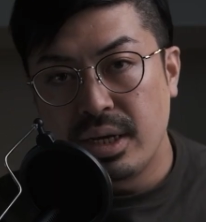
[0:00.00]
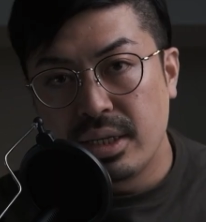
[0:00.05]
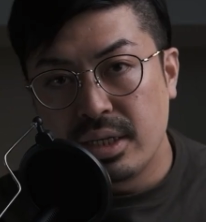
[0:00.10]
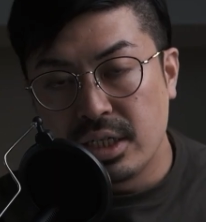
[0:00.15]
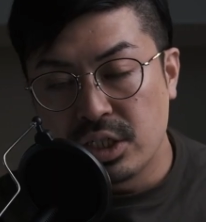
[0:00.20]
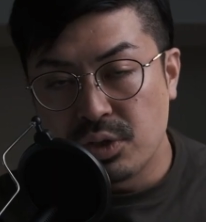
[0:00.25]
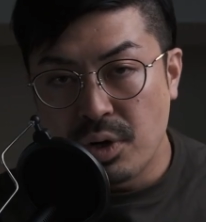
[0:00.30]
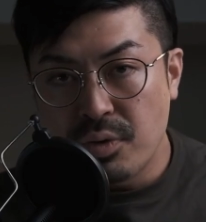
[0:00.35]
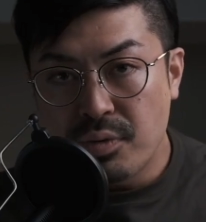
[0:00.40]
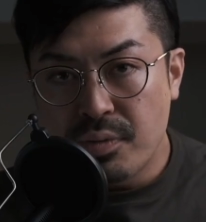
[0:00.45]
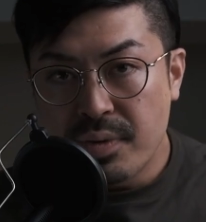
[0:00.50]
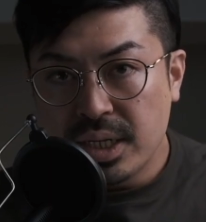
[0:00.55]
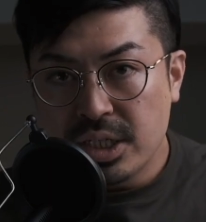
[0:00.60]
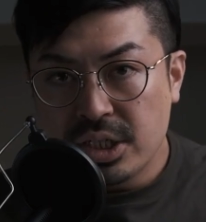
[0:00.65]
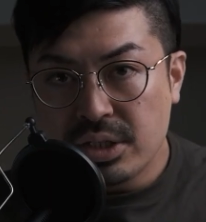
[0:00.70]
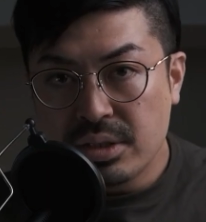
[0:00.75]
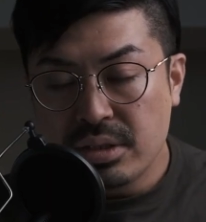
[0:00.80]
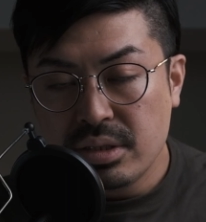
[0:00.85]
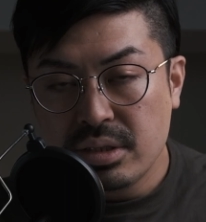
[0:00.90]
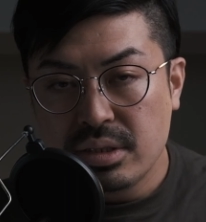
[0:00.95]
this
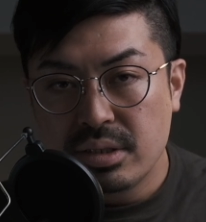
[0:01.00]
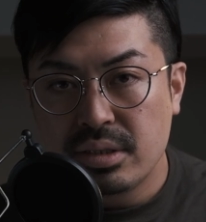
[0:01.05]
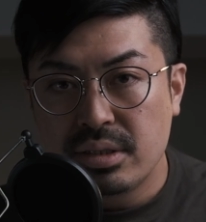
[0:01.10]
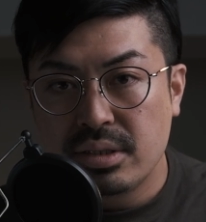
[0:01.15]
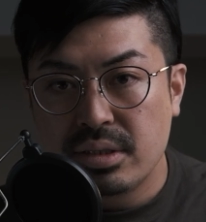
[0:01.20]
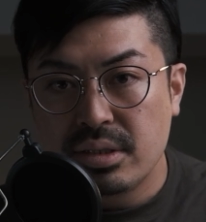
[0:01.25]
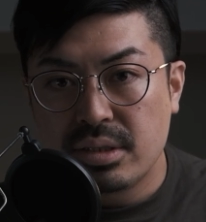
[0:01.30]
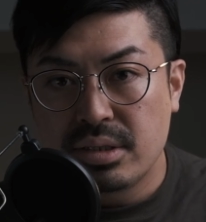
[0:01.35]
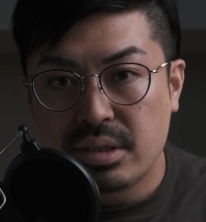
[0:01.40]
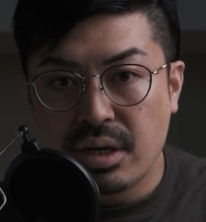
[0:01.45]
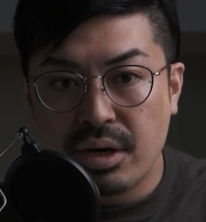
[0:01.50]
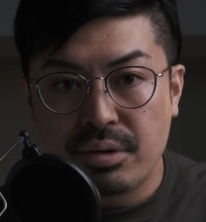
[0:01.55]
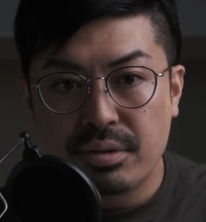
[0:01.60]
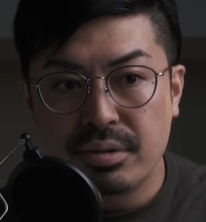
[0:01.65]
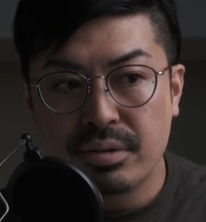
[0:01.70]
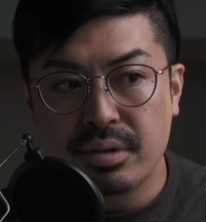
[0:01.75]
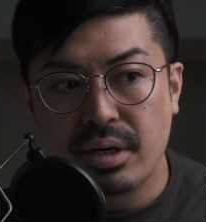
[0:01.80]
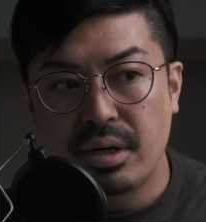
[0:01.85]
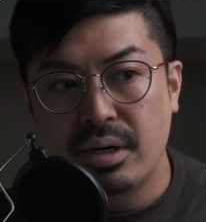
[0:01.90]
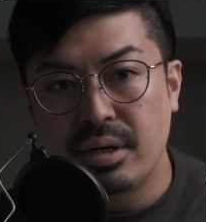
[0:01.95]
information.
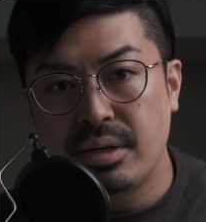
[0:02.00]
So